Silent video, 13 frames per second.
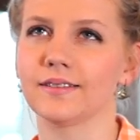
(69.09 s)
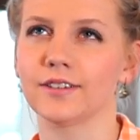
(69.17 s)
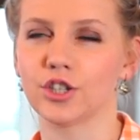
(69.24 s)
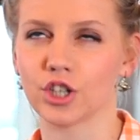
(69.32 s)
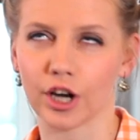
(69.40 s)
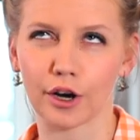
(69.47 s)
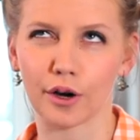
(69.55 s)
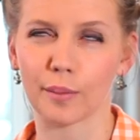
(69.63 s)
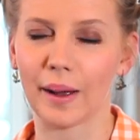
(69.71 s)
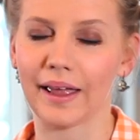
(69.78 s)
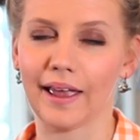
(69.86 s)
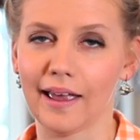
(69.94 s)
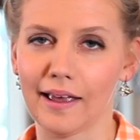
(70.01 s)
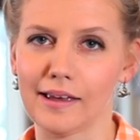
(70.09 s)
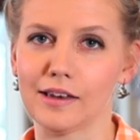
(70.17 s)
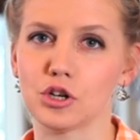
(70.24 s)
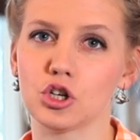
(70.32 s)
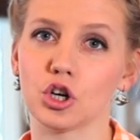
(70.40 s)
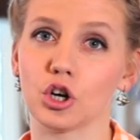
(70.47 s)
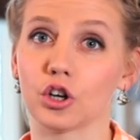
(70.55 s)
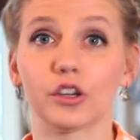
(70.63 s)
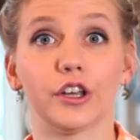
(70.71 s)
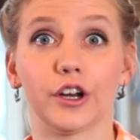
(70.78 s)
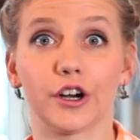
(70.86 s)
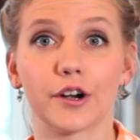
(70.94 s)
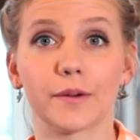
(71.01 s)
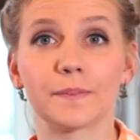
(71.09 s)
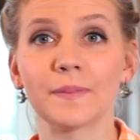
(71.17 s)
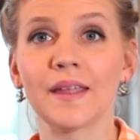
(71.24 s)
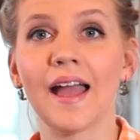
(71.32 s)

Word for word: share my age earlier.